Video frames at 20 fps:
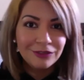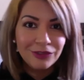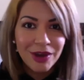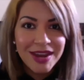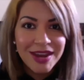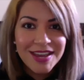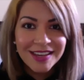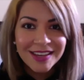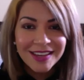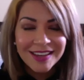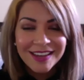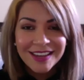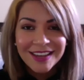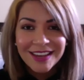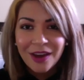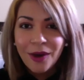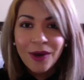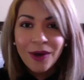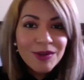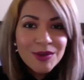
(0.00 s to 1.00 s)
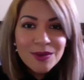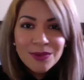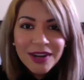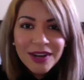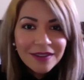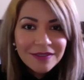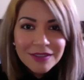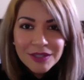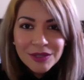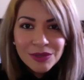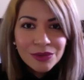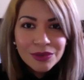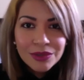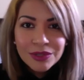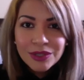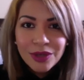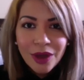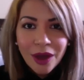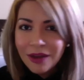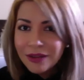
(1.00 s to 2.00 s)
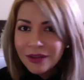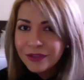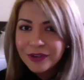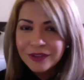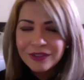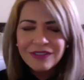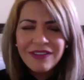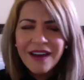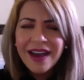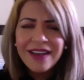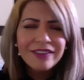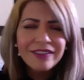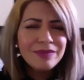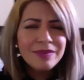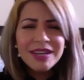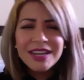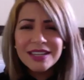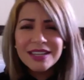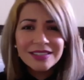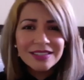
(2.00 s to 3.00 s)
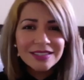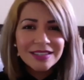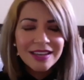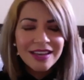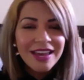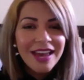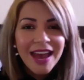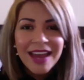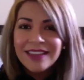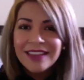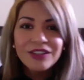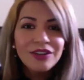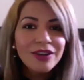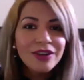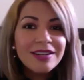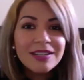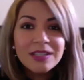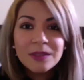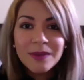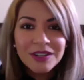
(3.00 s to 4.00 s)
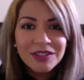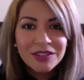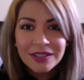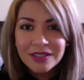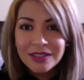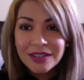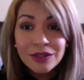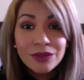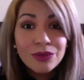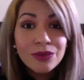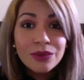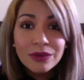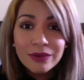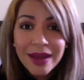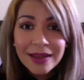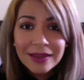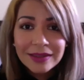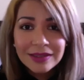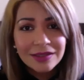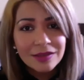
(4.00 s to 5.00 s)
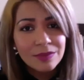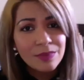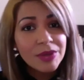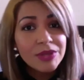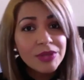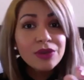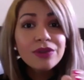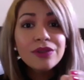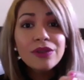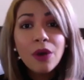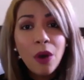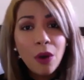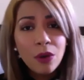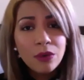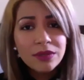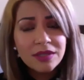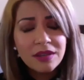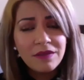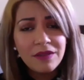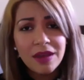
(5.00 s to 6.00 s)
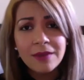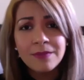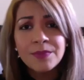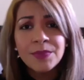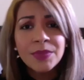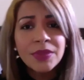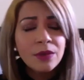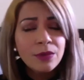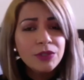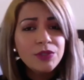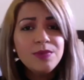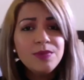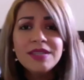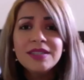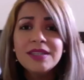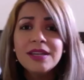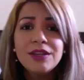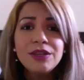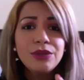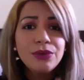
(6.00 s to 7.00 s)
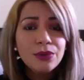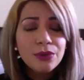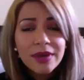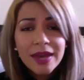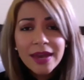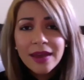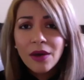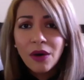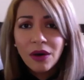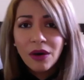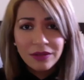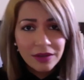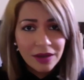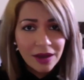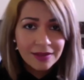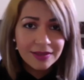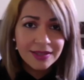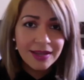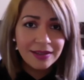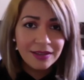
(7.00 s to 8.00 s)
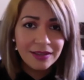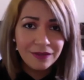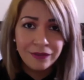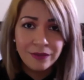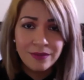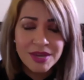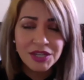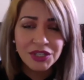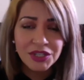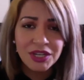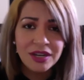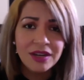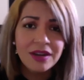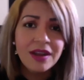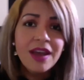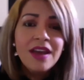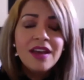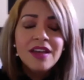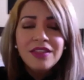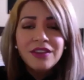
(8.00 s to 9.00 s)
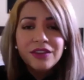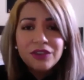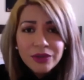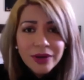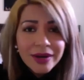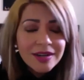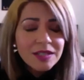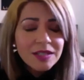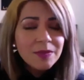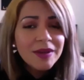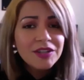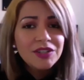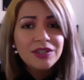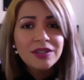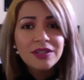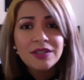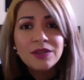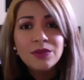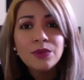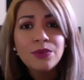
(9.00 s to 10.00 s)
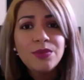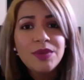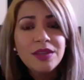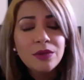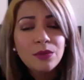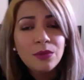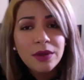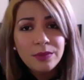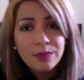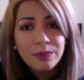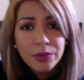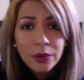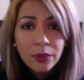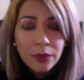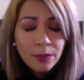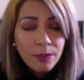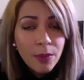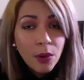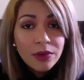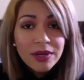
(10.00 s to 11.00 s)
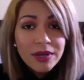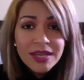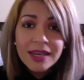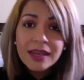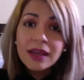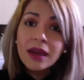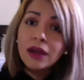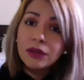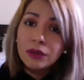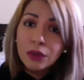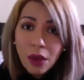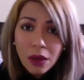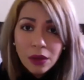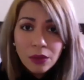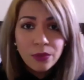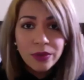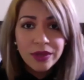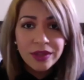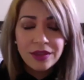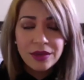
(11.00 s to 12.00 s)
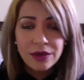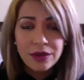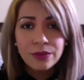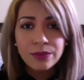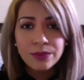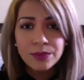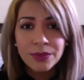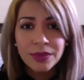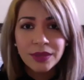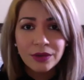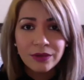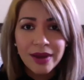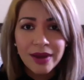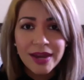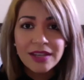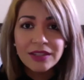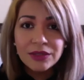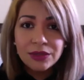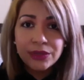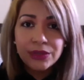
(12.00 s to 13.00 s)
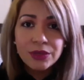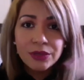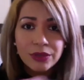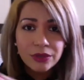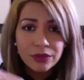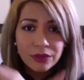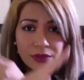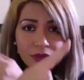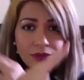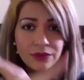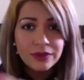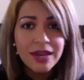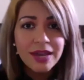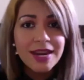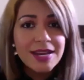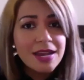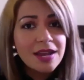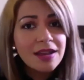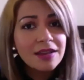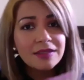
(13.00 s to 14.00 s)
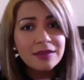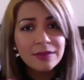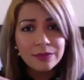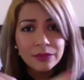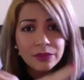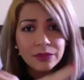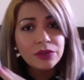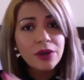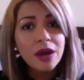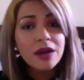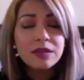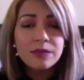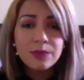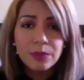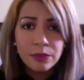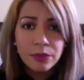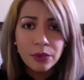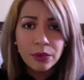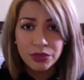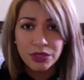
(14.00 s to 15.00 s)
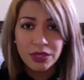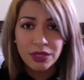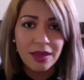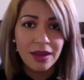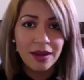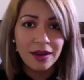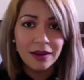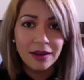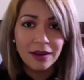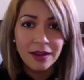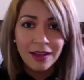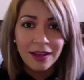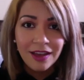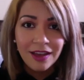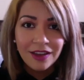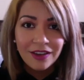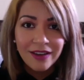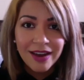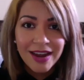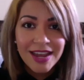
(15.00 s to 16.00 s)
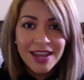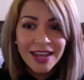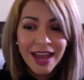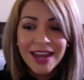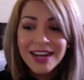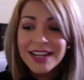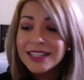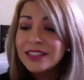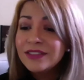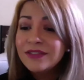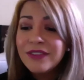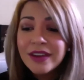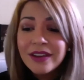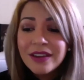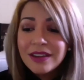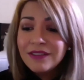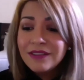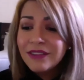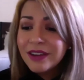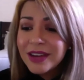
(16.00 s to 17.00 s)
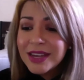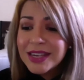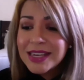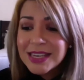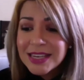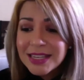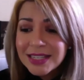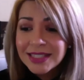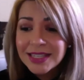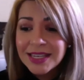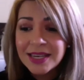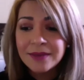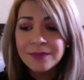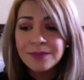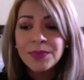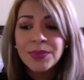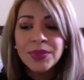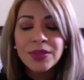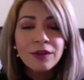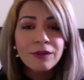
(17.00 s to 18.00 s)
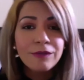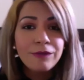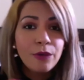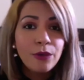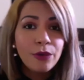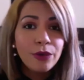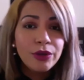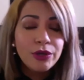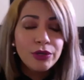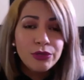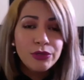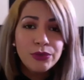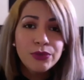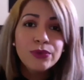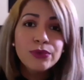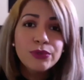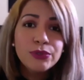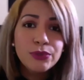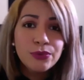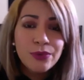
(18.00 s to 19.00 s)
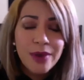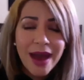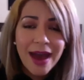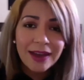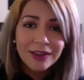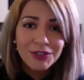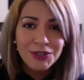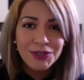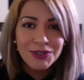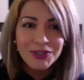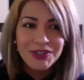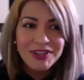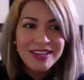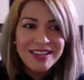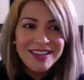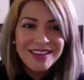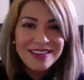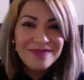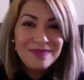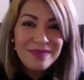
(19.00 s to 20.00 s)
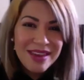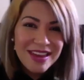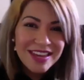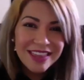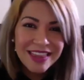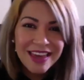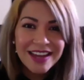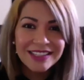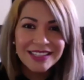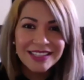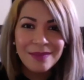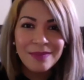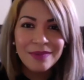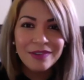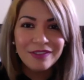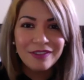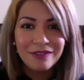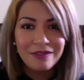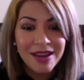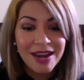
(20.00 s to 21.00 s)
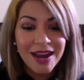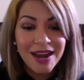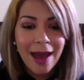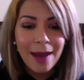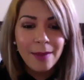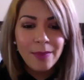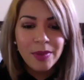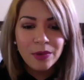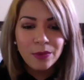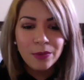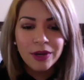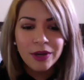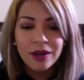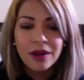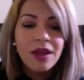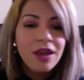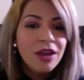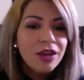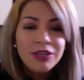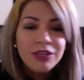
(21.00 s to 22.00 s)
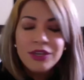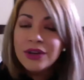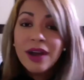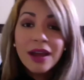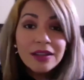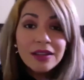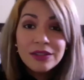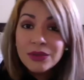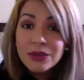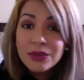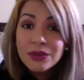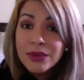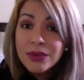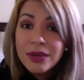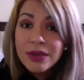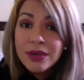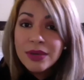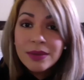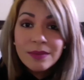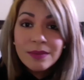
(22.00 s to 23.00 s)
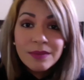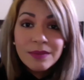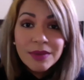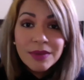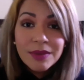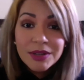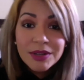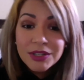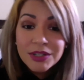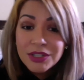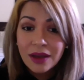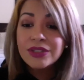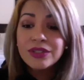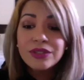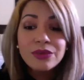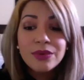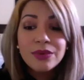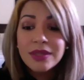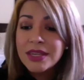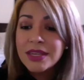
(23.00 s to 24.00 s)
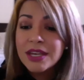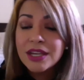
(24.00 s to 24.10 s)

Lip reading: right? All you would have to do is talk for 5 minutes, and the credit specialist can do the rest, but you're the host of it, which means that you'll get all the contact information. The credit specialist will be the one promoting it along with you, right? So you're getting some cross promotion there, right? And it's very, very easy for you to actually make that type of event happen, where you're not doing much of the talking, you're just doing the